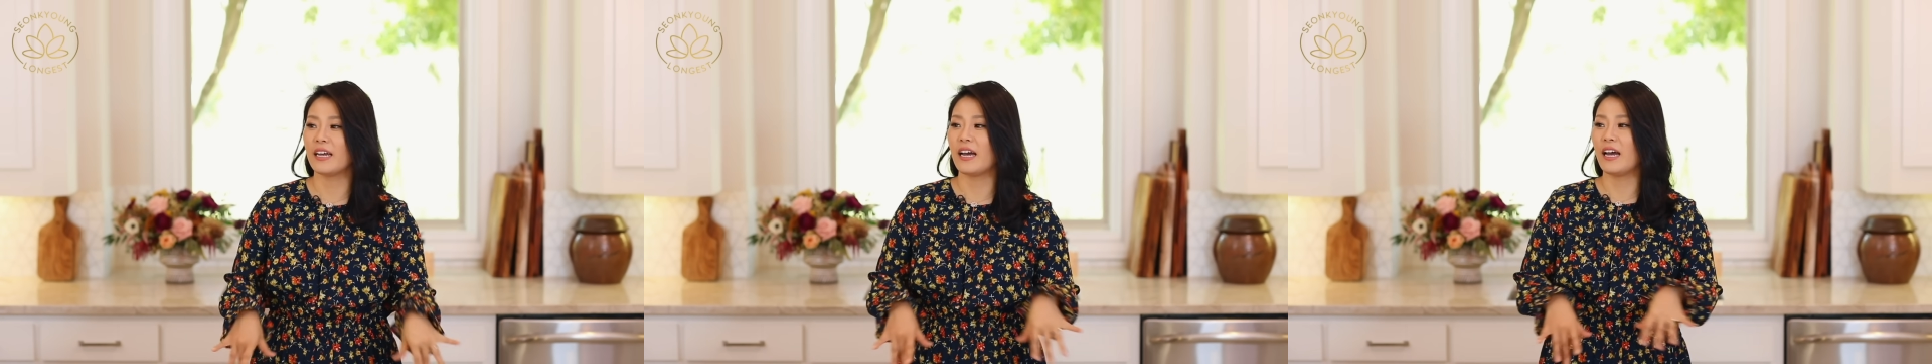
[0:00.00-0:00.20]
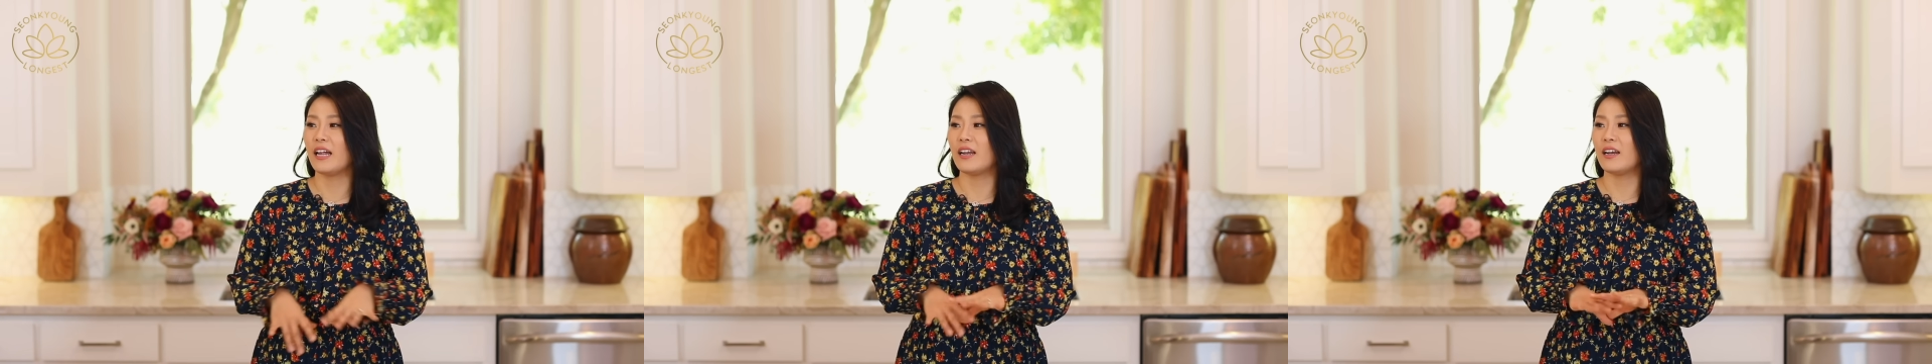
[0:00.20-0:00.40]

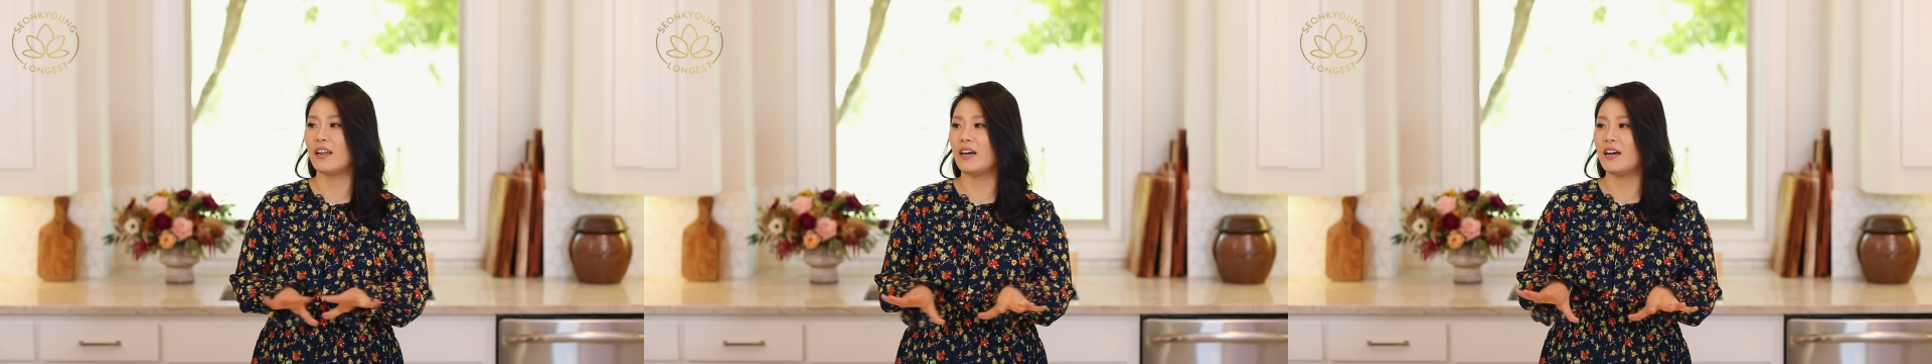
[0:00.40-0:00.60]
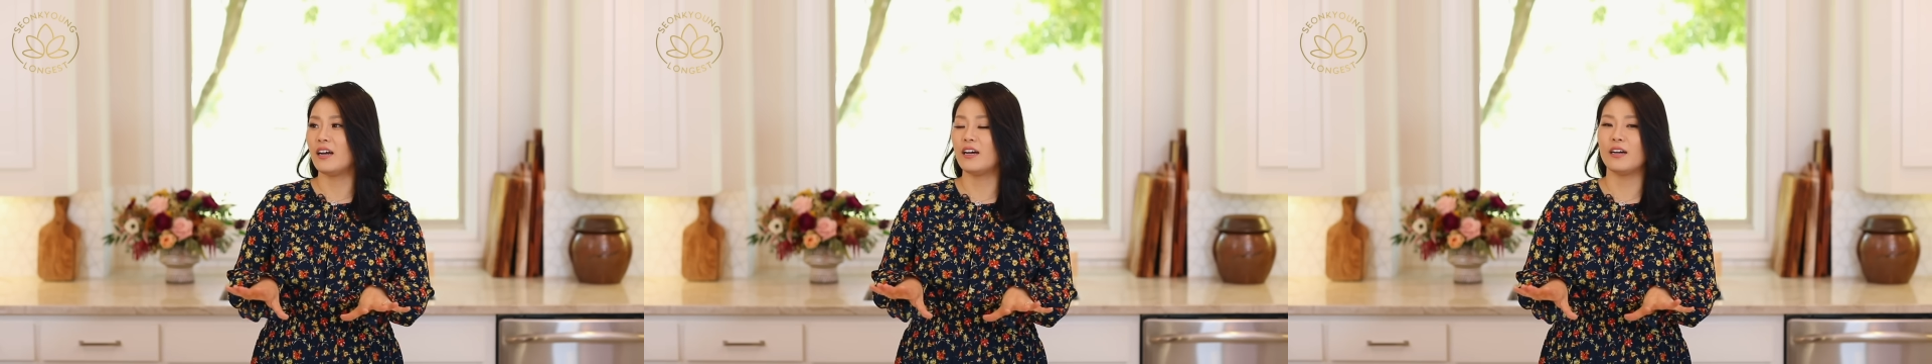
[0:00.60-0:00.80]
I
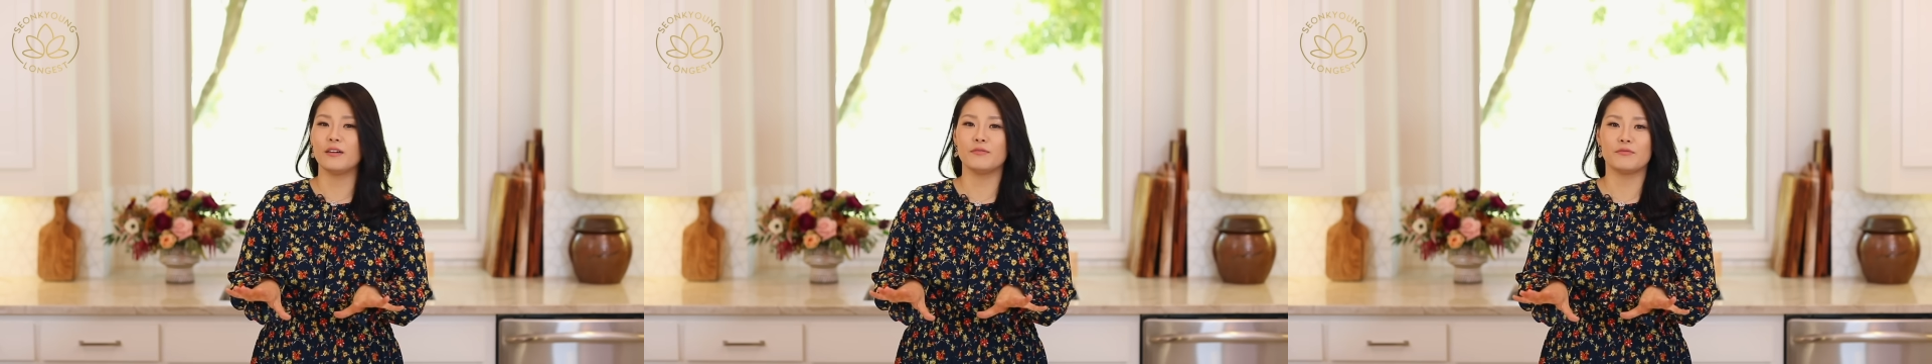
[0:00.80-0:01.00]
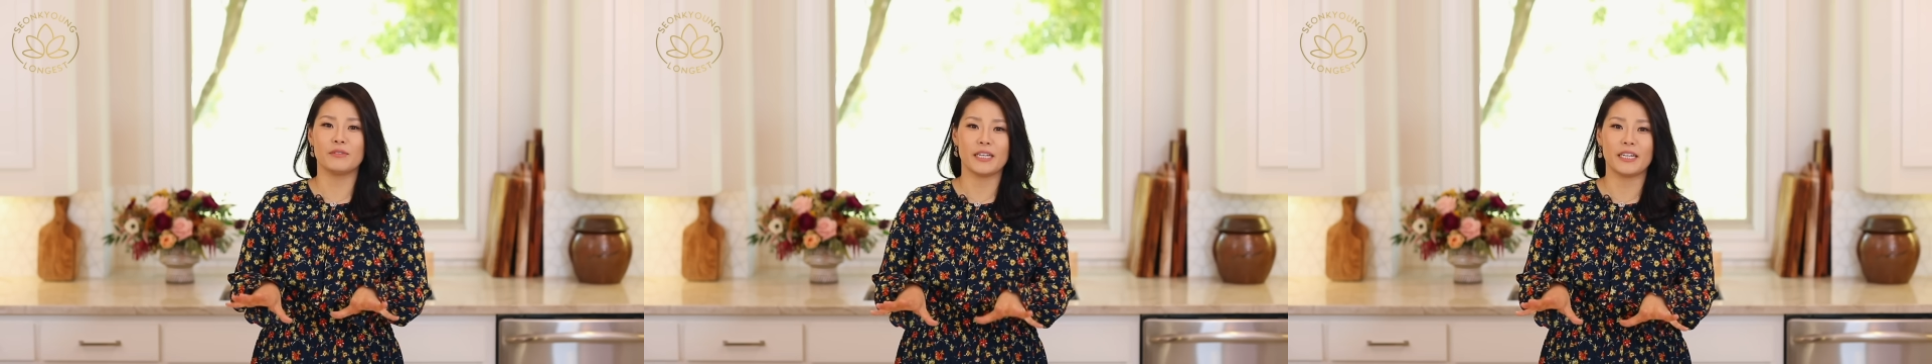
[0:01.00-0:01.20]

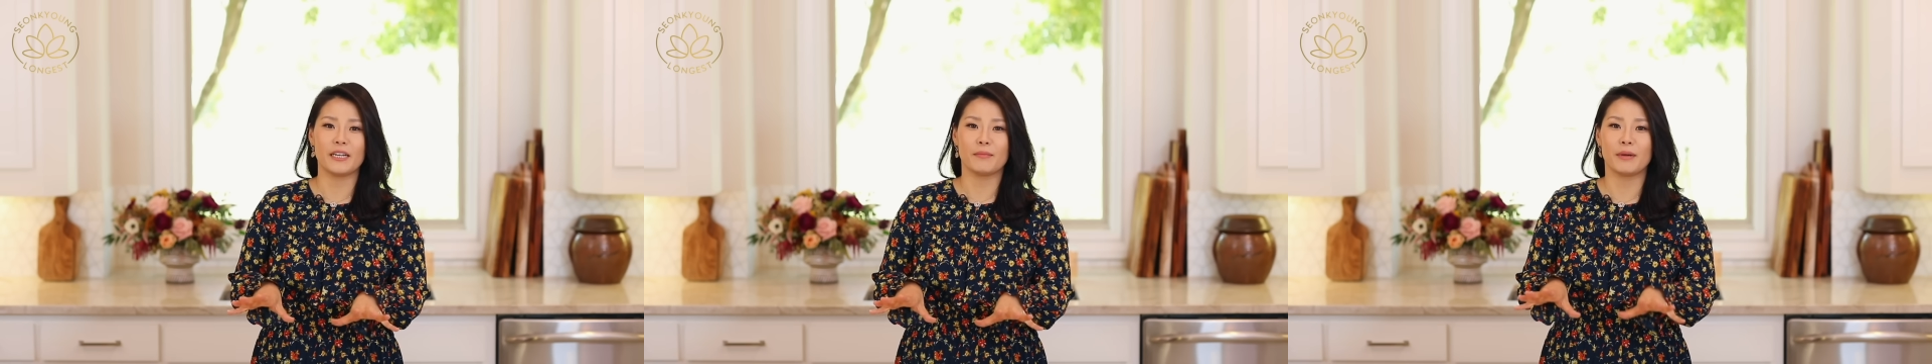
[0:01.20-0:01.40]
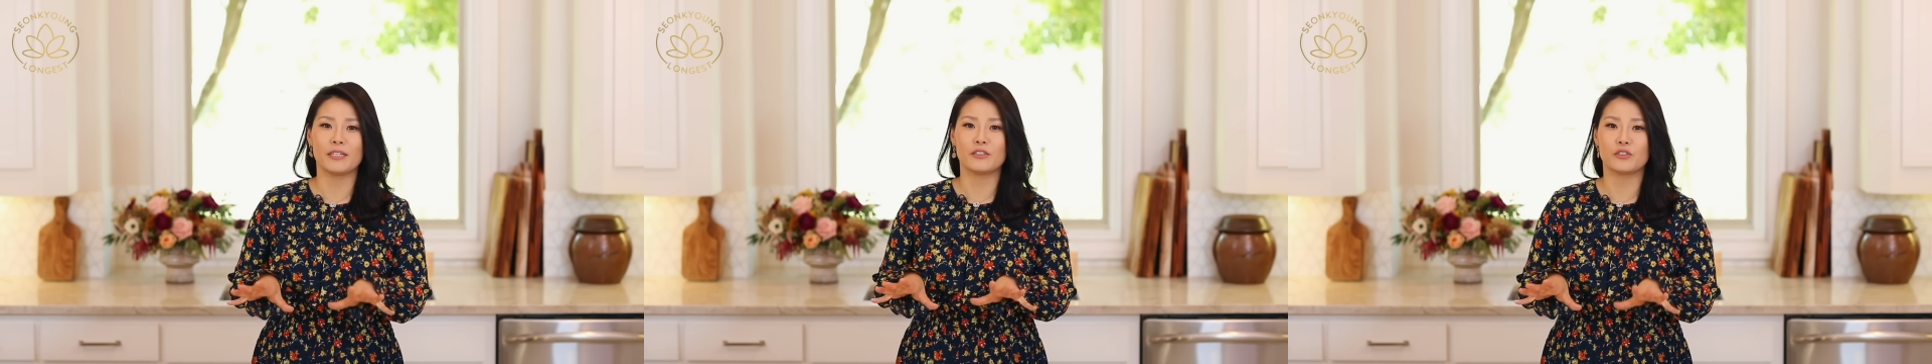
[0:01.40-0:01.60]
love
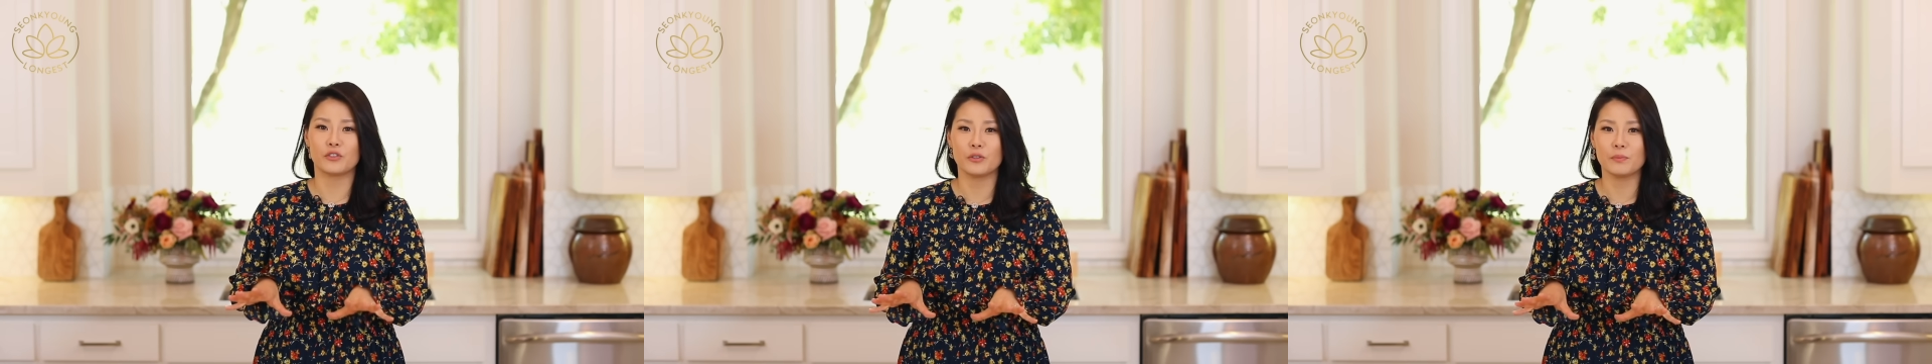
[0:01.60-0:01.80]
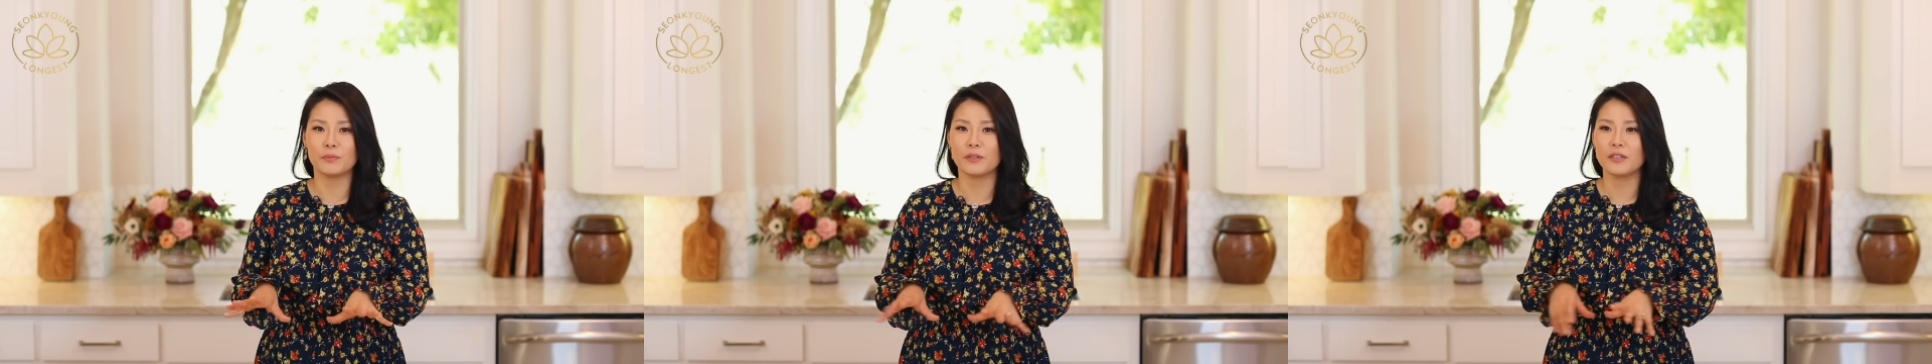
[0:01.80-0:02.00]
eating my
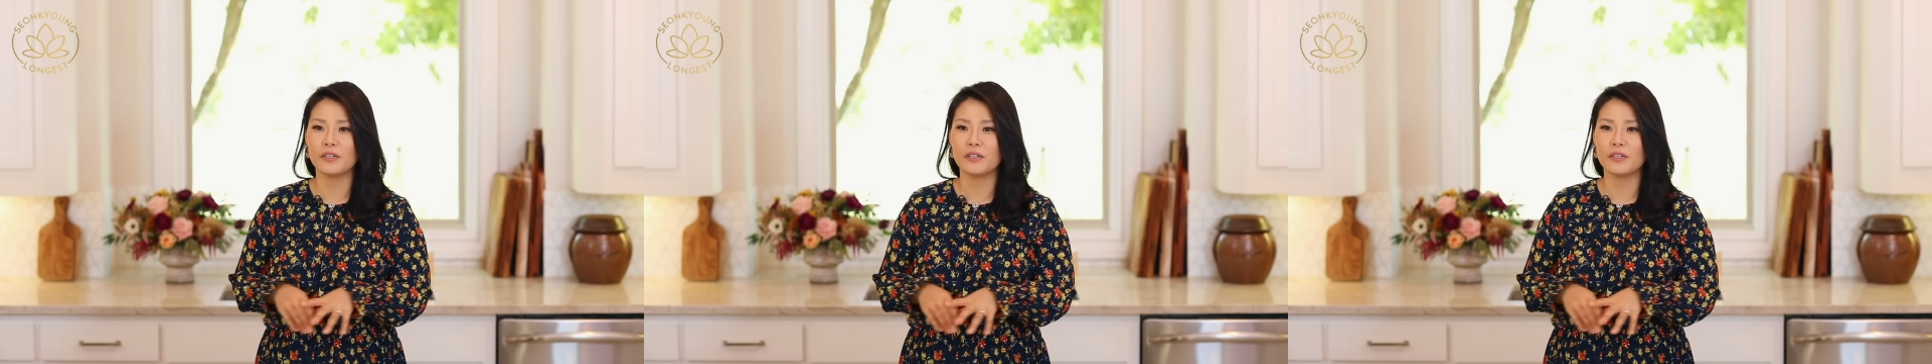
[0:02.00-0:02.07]
soup